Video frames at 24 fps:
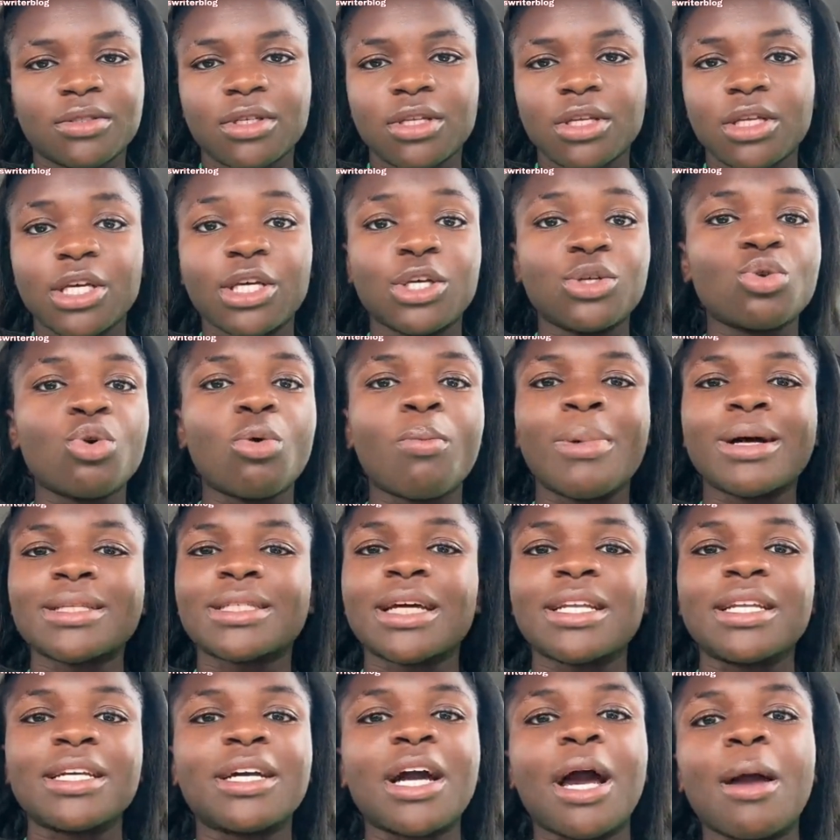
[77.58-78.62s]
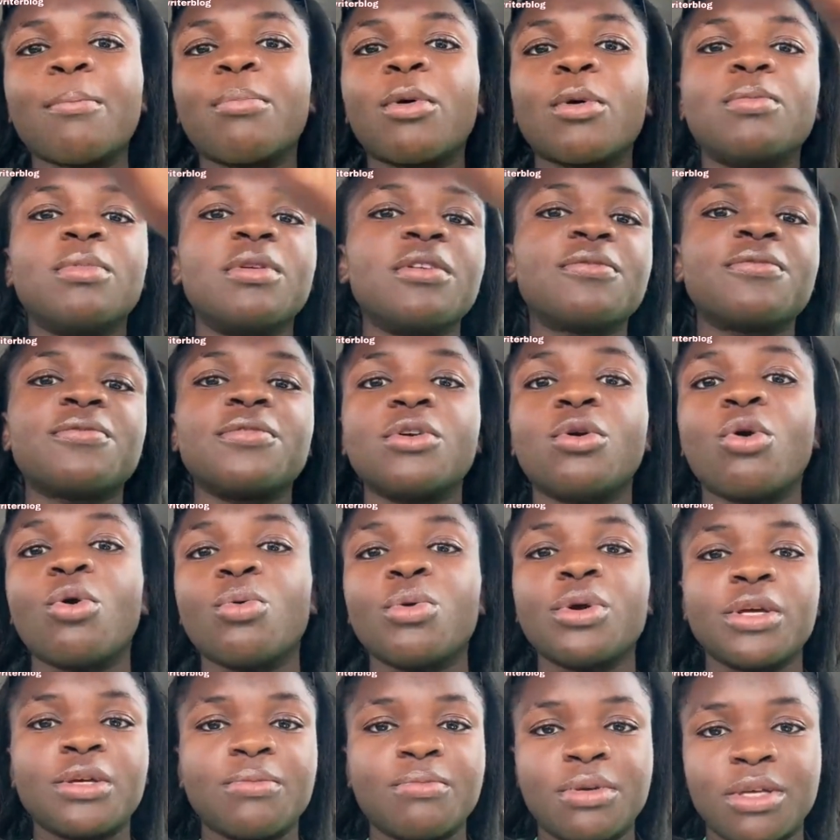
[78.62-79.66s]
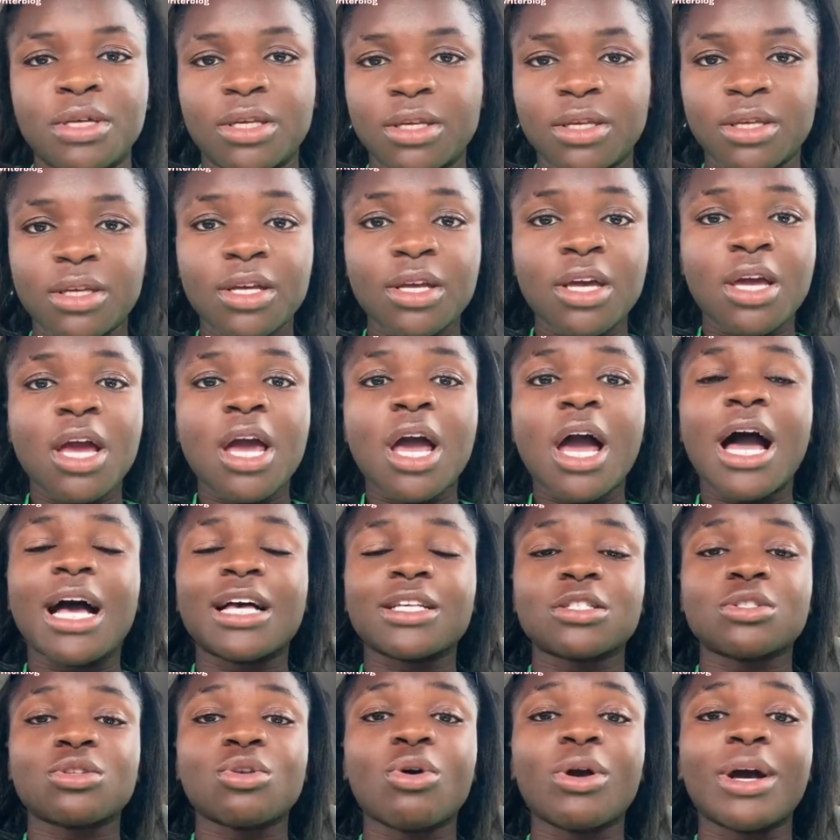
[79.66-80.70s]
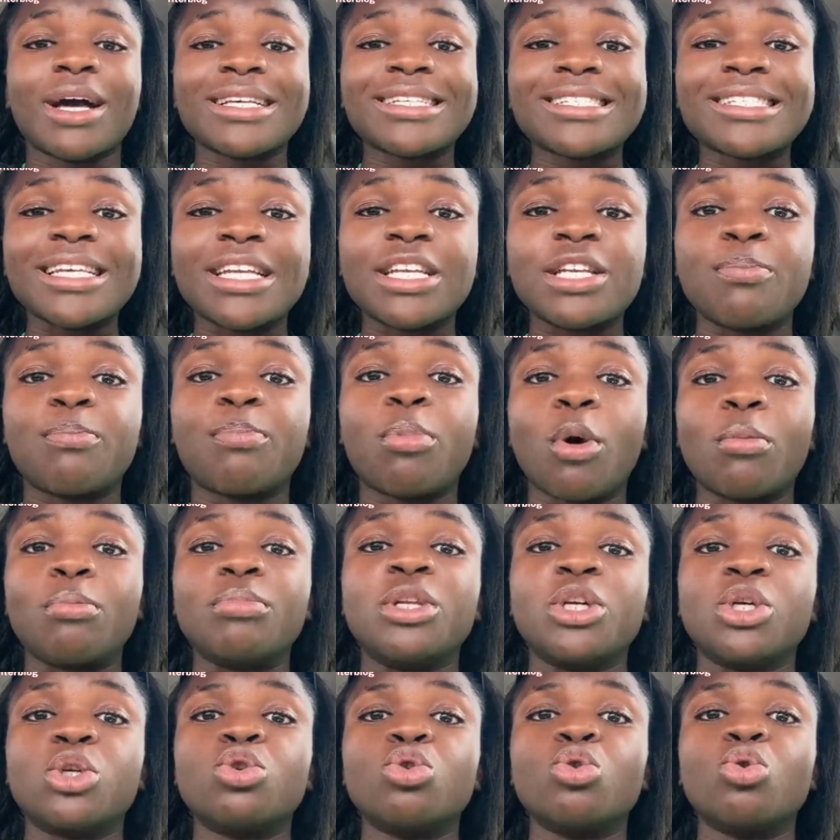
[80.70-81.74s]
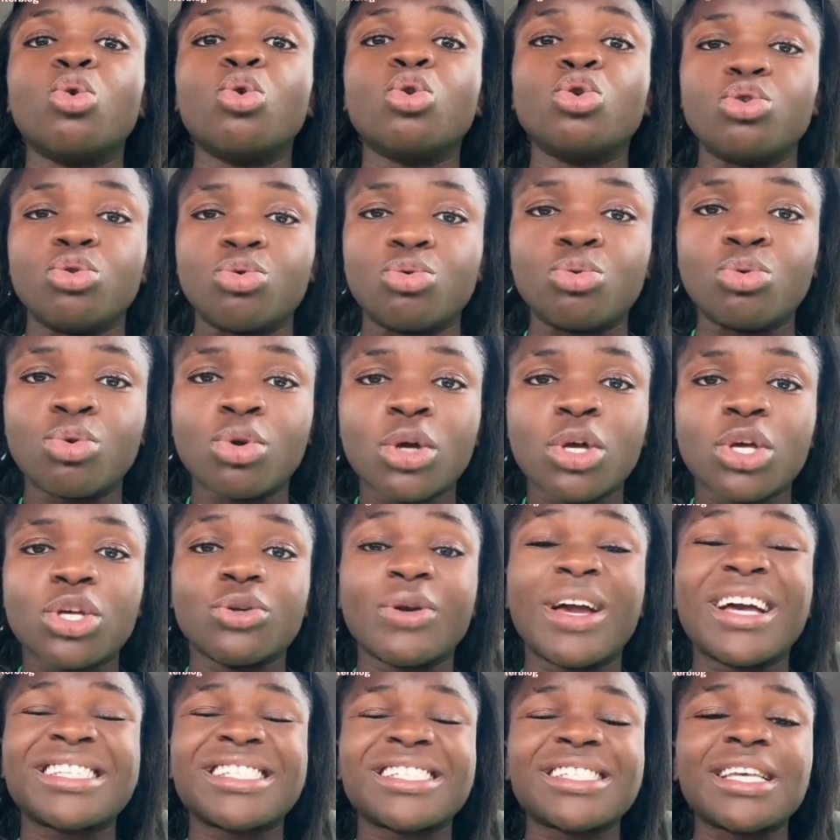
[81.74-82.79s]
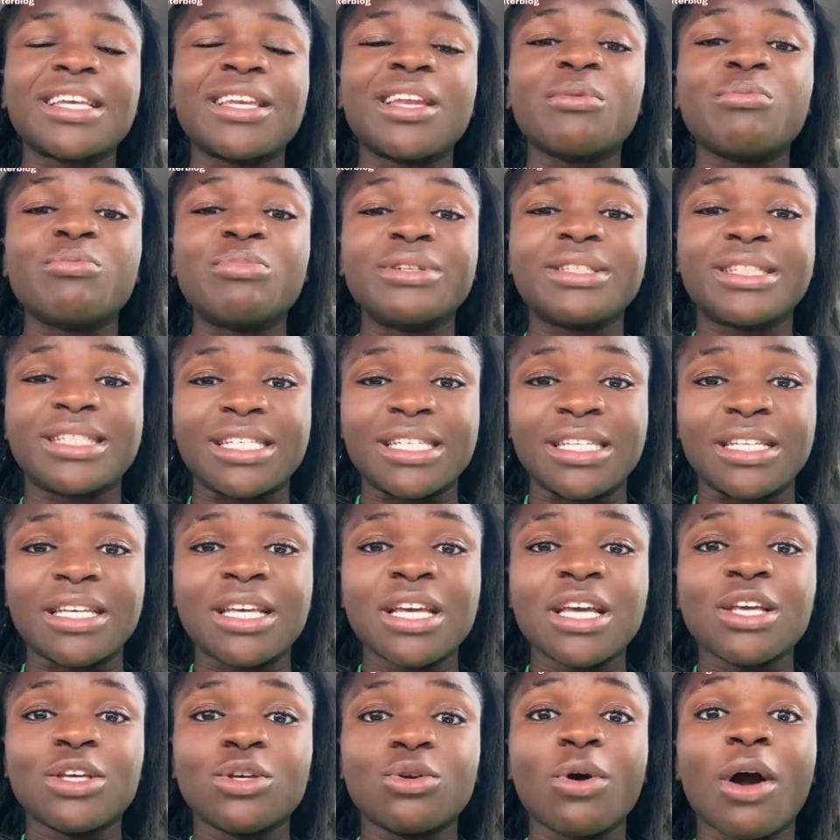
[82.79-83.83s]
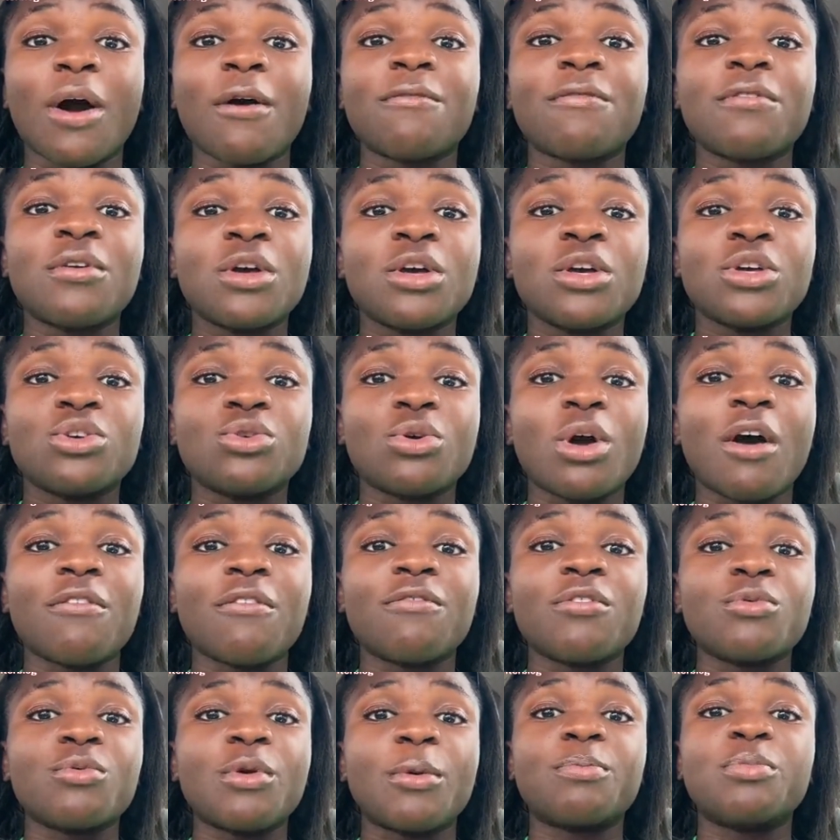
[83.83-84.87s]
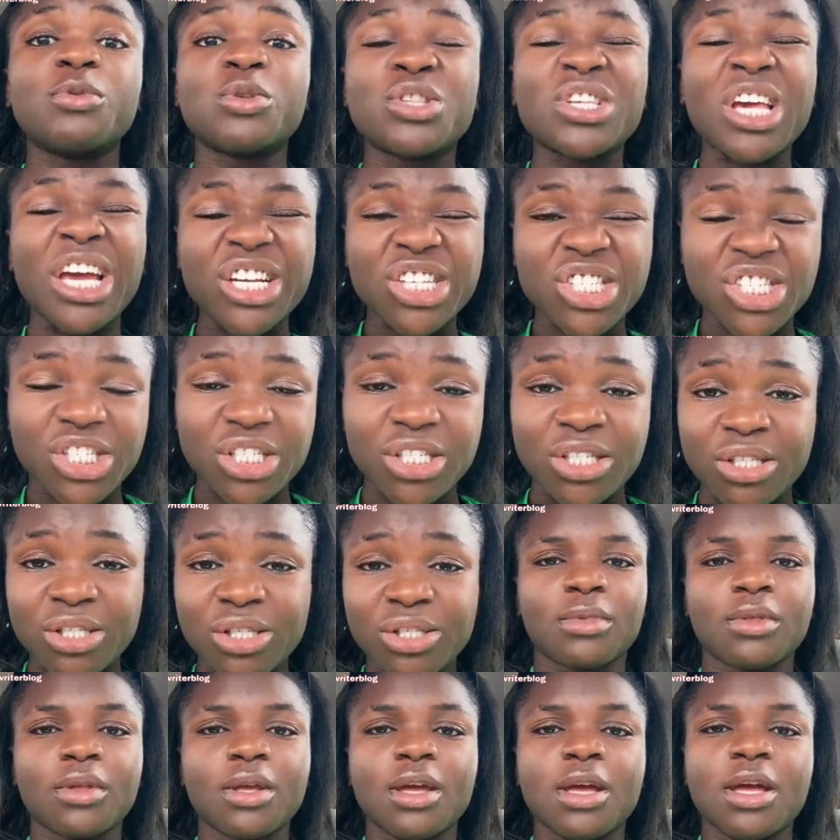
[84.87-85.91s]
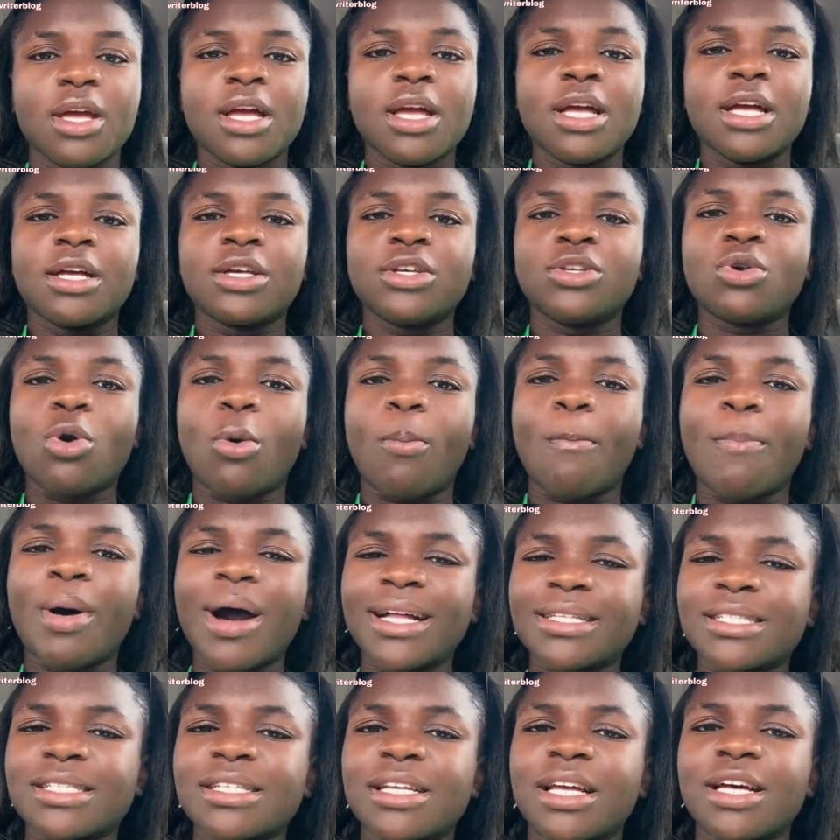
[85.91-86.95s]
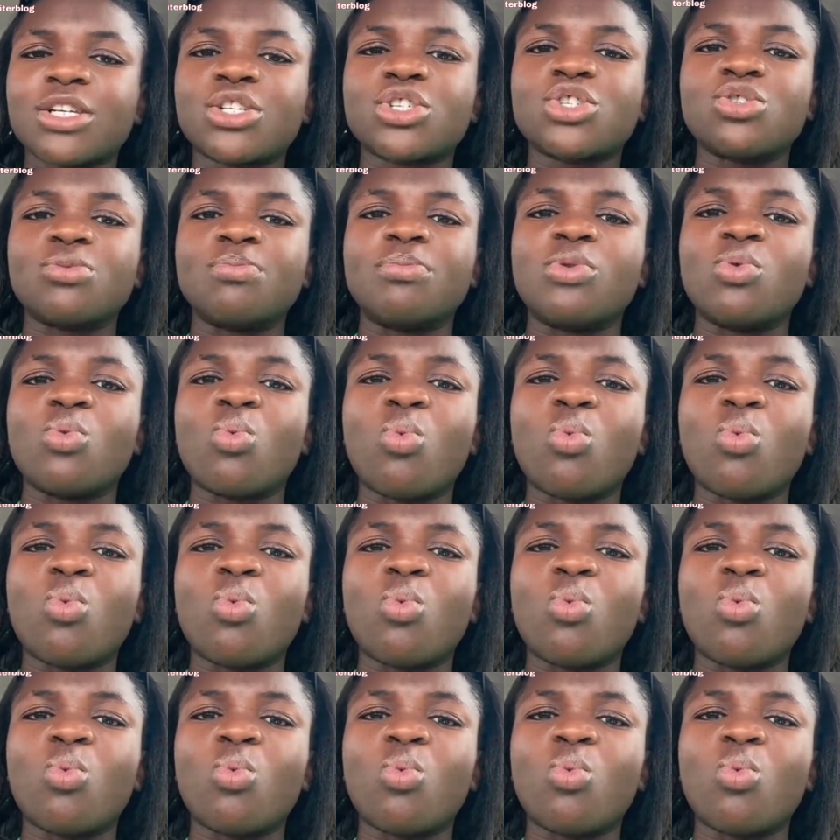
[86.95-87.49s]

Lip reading: It no matter the kind of public figure where you be, as long as say the public know you, you're a celebrity, you have a reputation, your partner should be